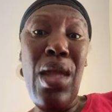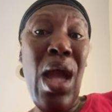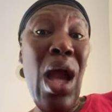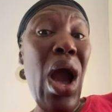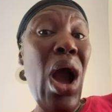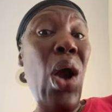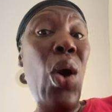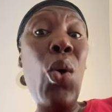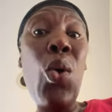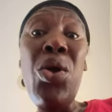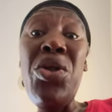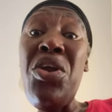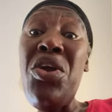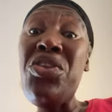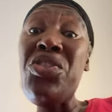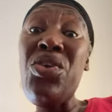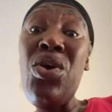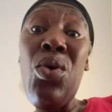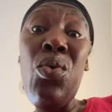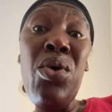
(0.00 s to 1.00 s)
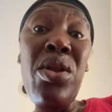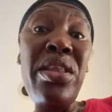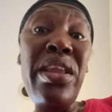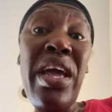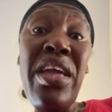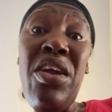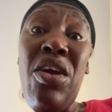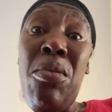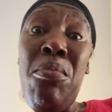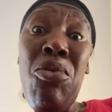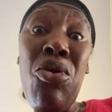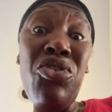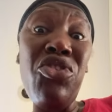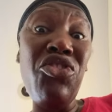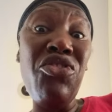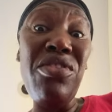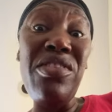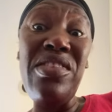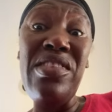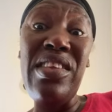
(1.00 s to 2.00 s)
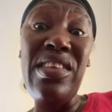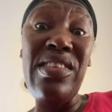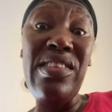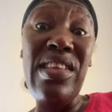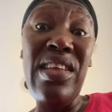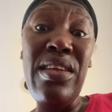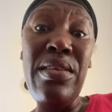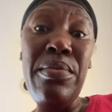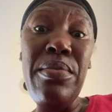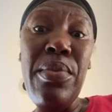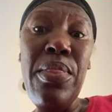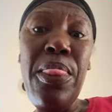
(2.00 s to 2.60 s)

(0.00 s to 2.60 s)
And all your tongue will not hear more 360.